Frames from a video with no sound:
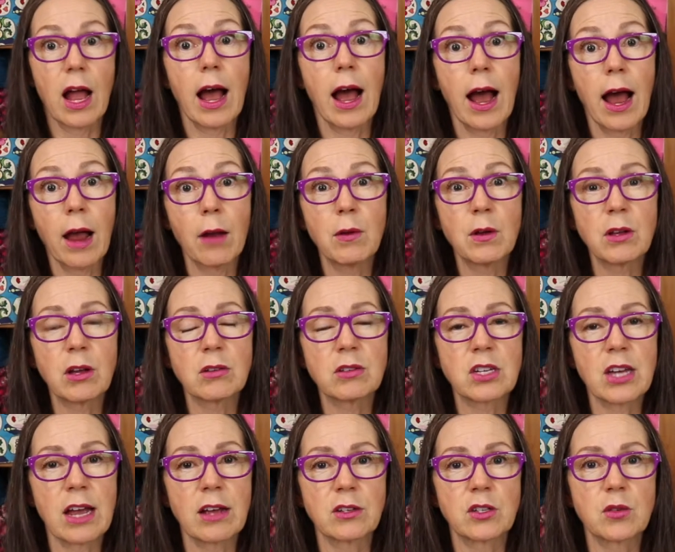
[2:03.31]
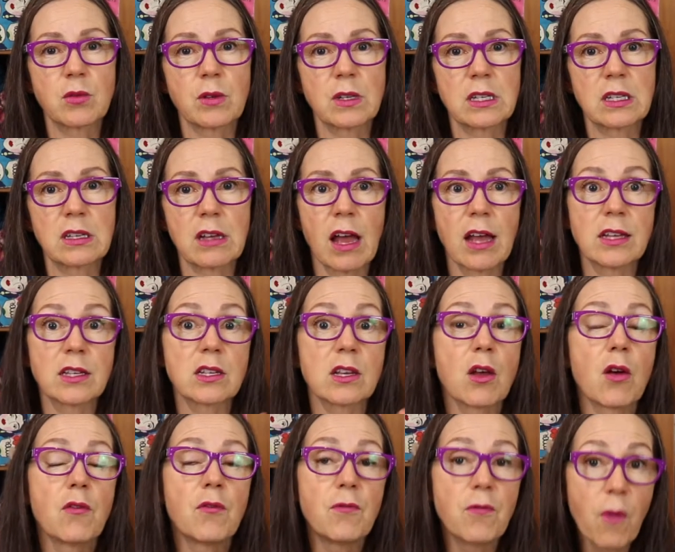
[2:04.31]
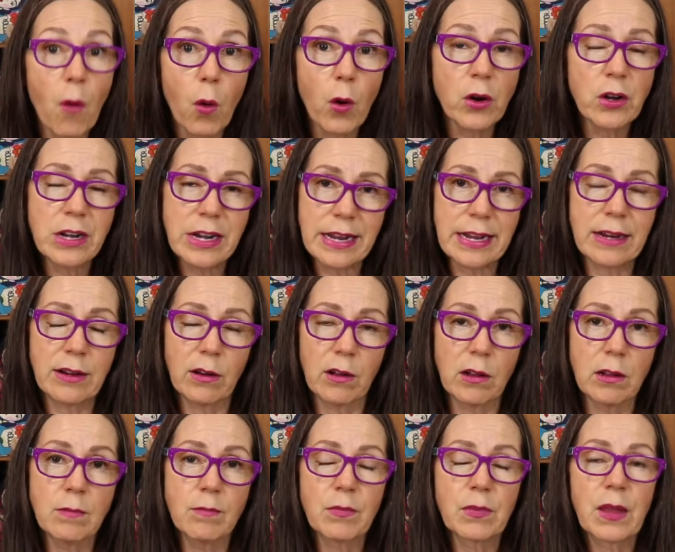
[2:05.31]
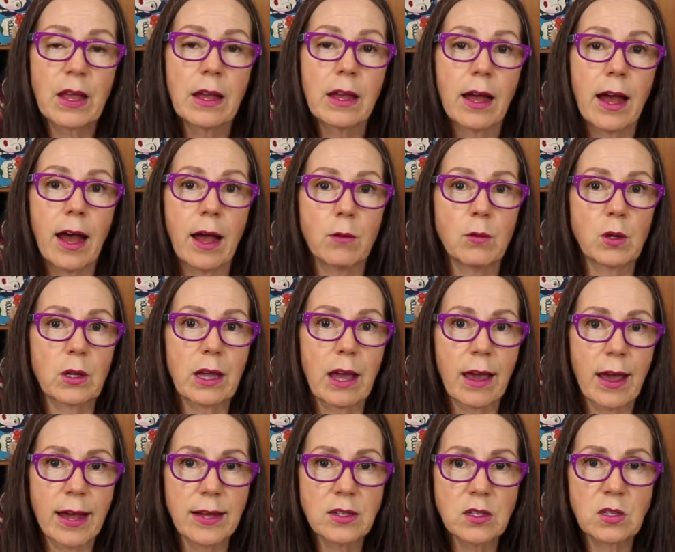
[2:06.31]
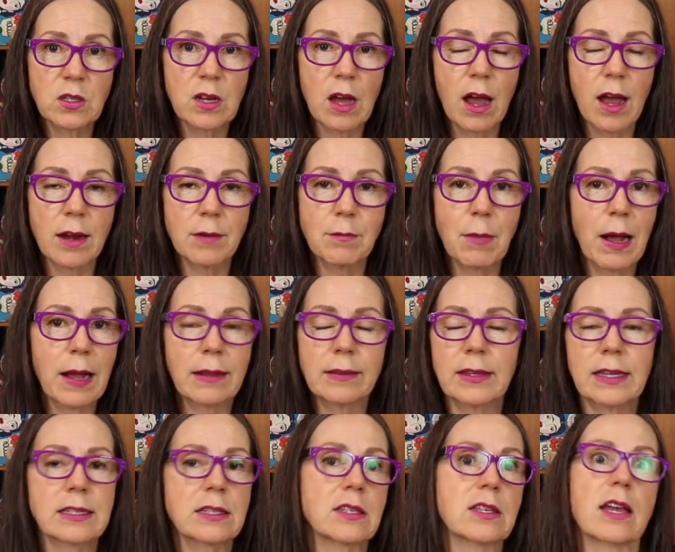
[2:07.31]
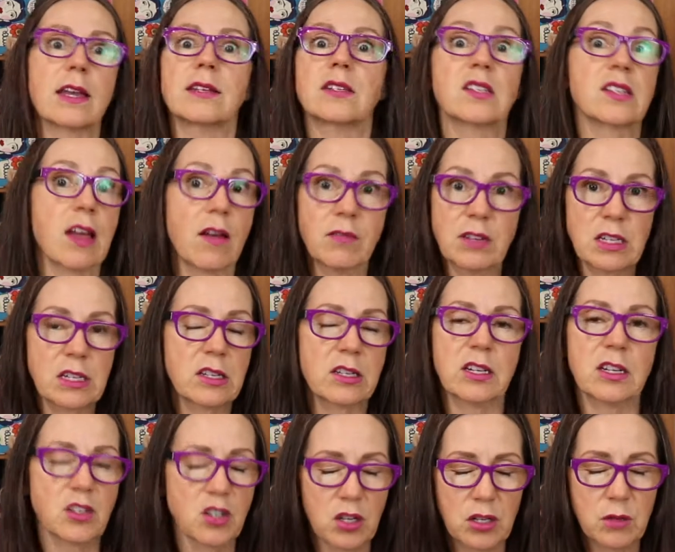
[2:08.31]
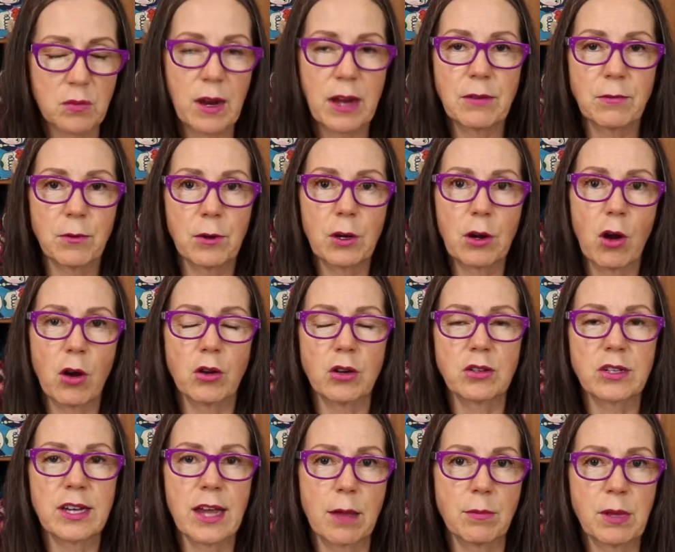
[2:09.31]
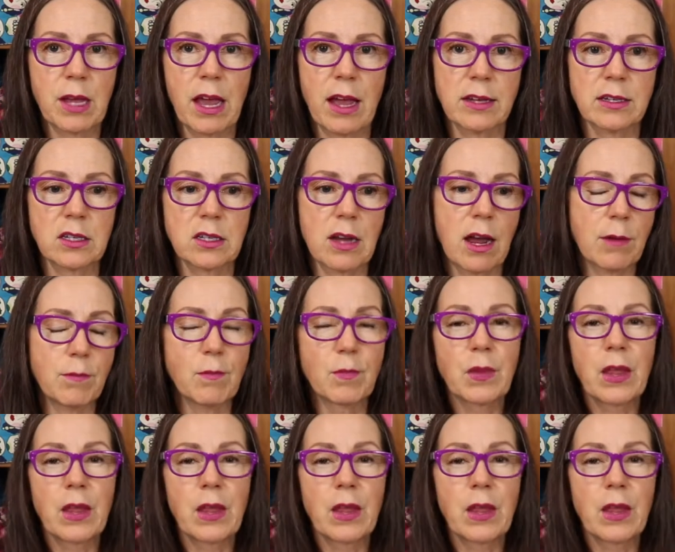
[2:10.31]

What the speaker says: I will go down to a size 4 needle. I will cast on my, let's say 7 stitches, right, for a garter tab cast on.